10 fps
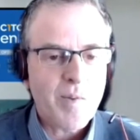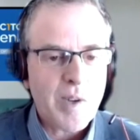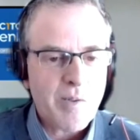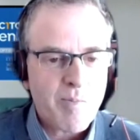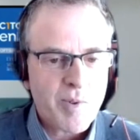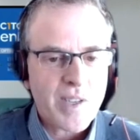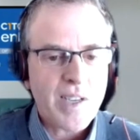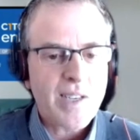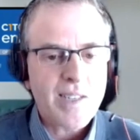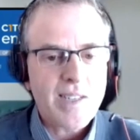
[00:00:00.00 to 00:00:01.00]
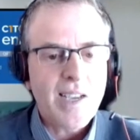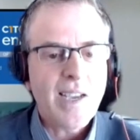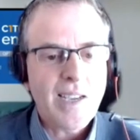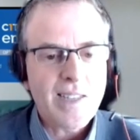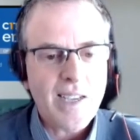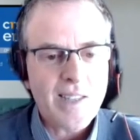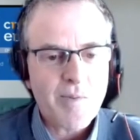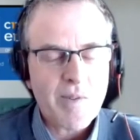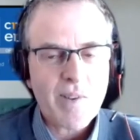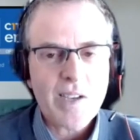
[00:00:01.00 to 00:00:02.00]
what you presented today and the
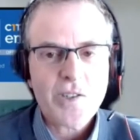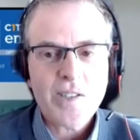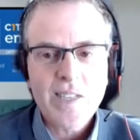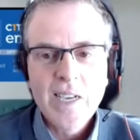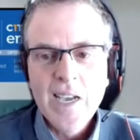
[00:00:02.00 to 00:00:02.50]
reflections.